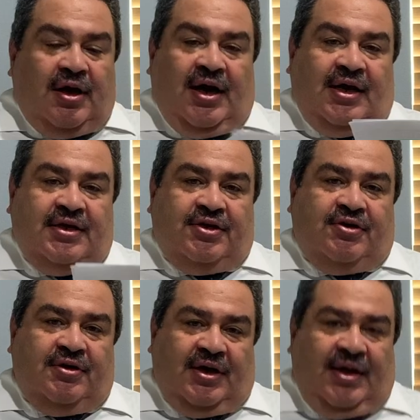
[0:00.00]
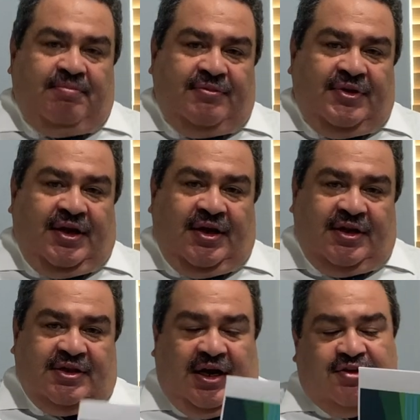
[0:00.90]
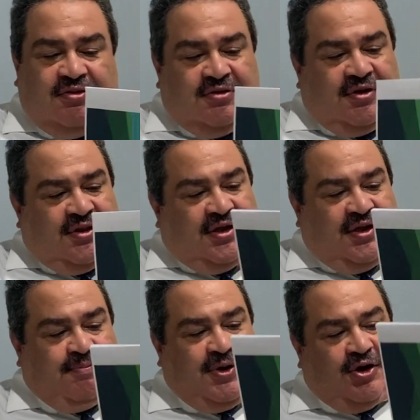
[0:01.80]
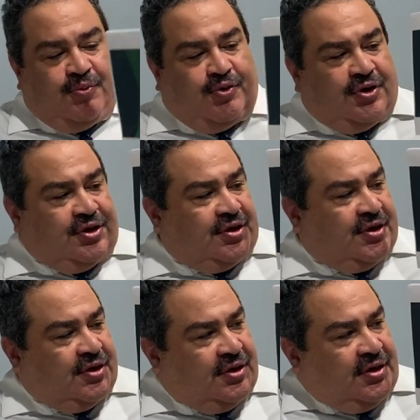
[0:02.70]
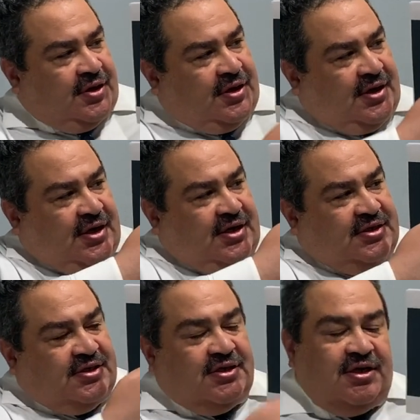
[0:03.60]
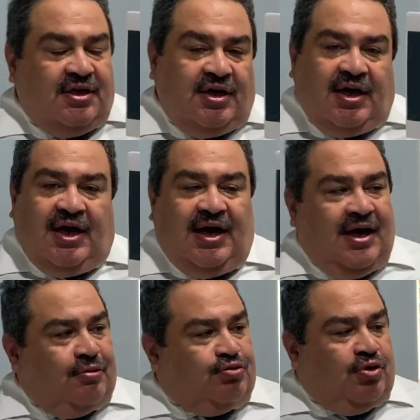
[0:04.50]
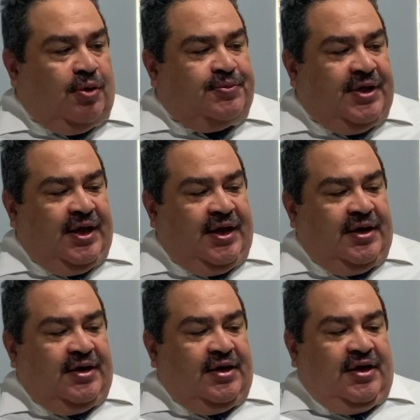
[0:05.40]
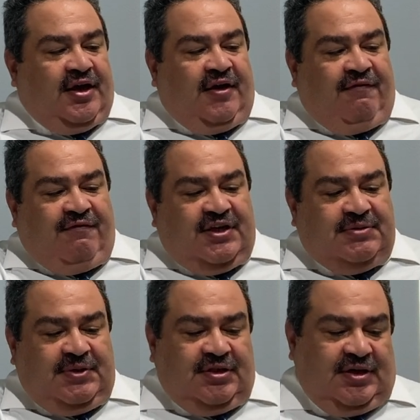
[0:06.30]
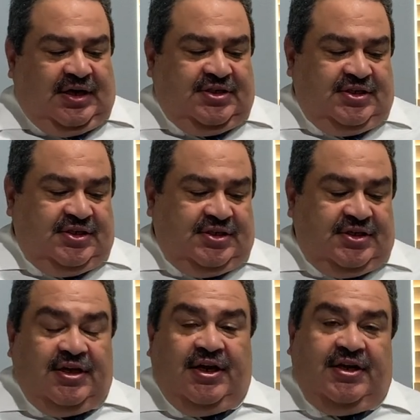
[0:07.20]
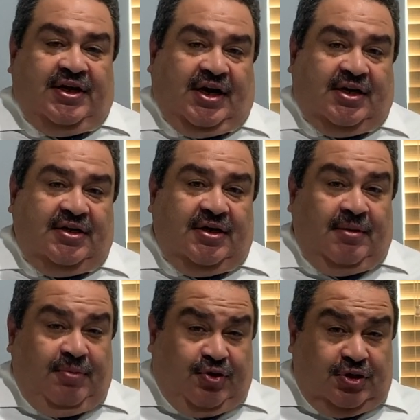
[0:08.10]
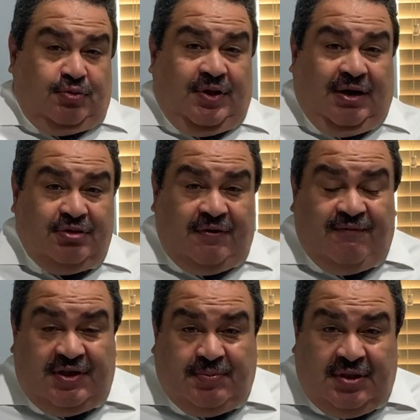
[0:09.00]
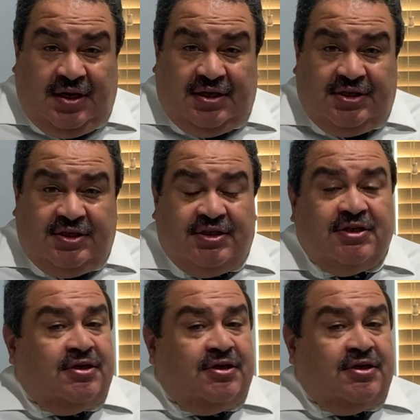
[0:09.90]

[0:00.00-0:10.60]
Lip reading: I'm titled the PowerPoint as how to obtain investment license in Iraq, because without investment license,